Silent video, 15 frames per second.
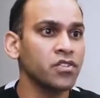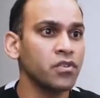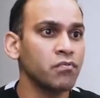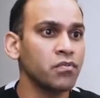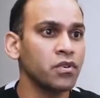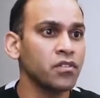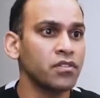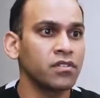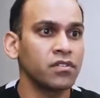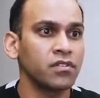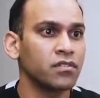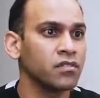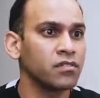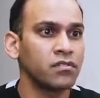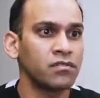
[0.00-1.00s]
to put
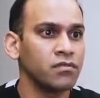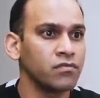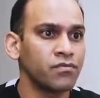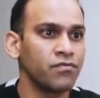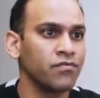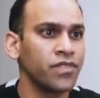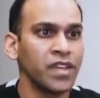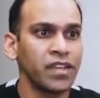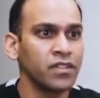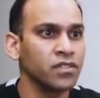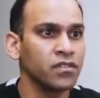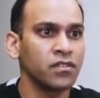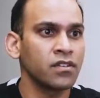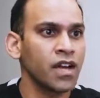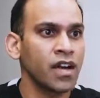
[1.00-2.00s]

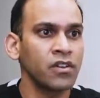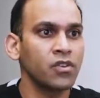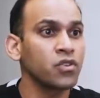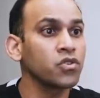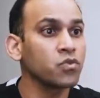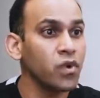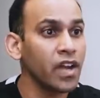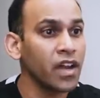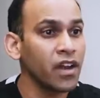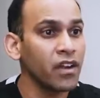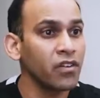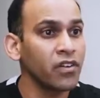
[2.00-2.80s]
things God knows where.